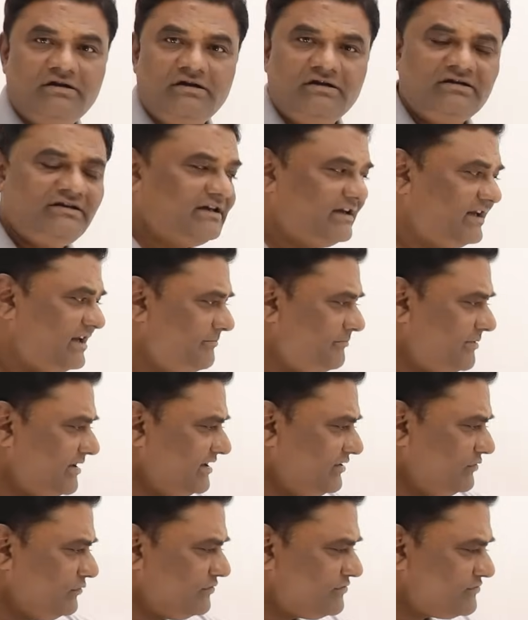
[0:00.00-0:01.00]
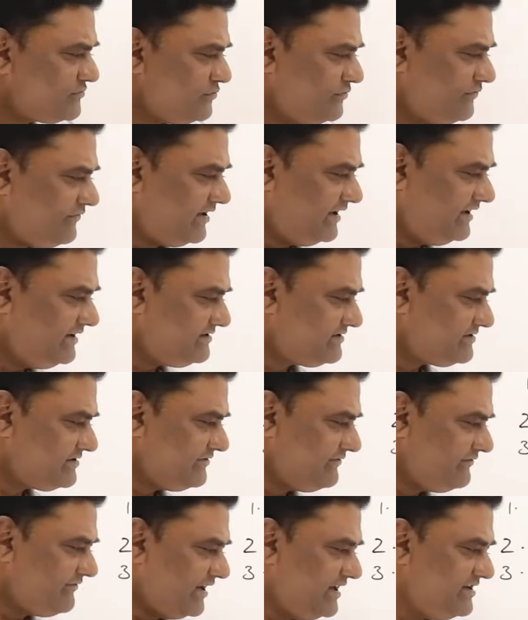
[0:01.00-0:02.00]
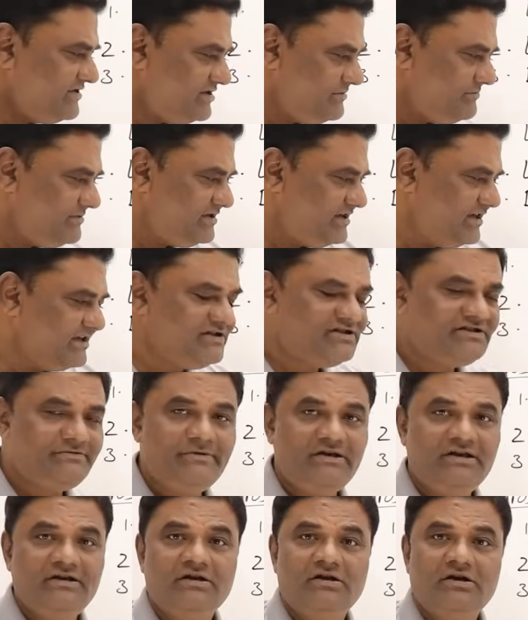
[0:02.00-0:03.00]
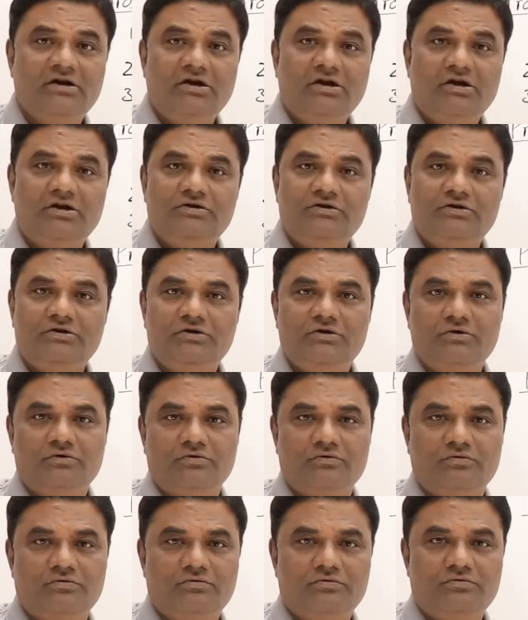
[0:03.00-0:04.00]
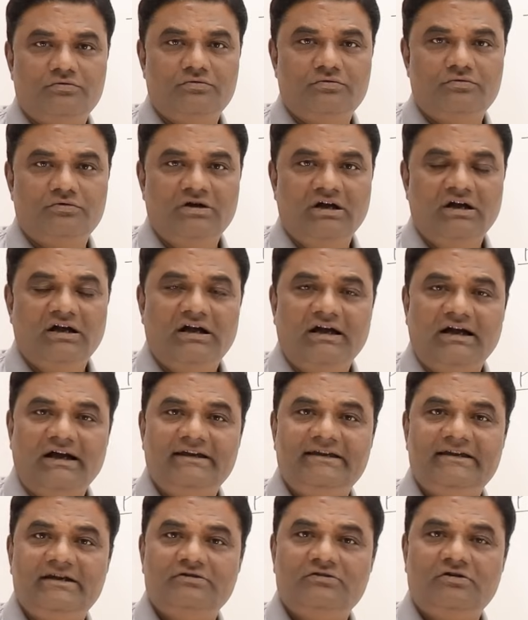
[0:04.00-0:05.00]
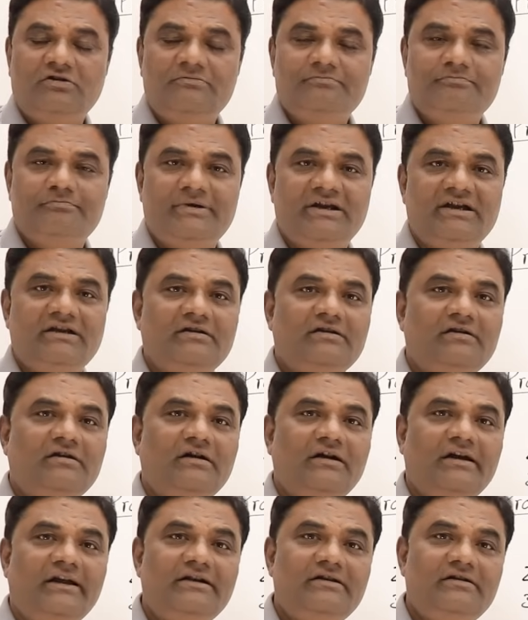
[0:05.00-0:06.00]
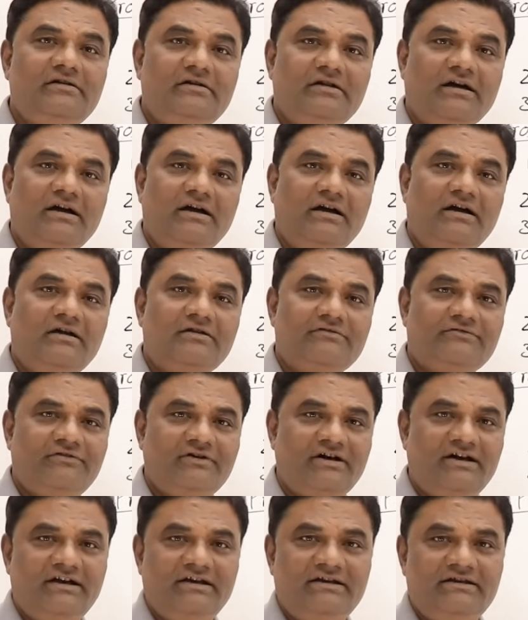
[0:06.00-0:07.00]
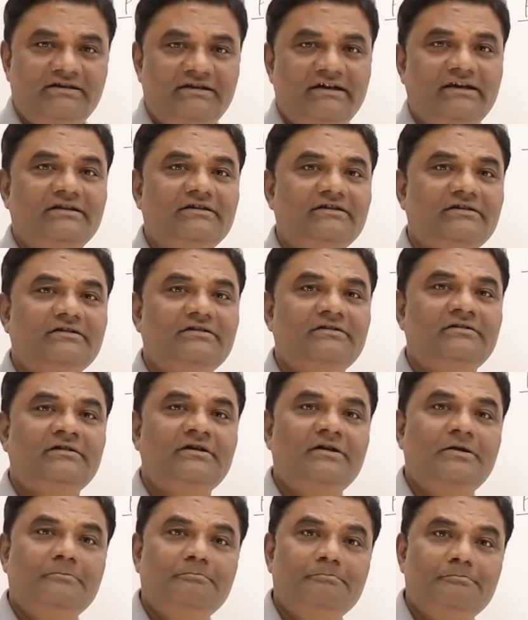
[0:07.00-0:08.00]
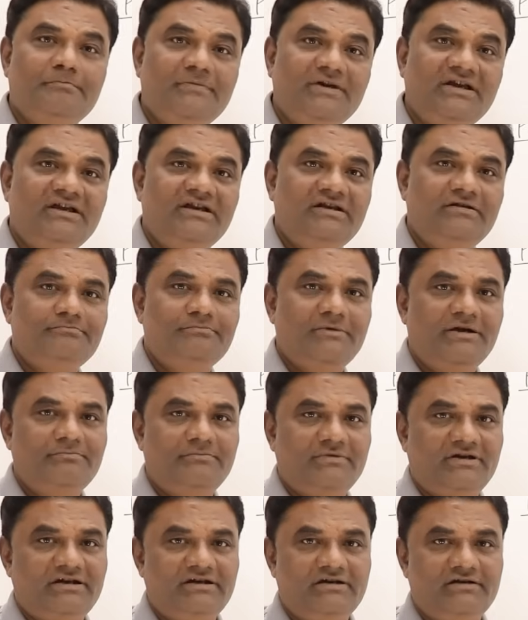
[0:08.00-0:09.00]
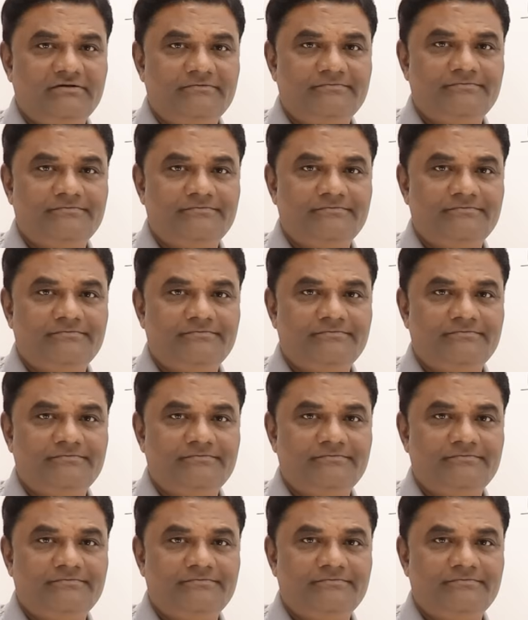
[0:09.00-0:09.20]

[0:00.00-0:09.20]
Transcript: Can I bring those two files, 5 GB, 10 GB? No, I cannot bring entire file in the main memory.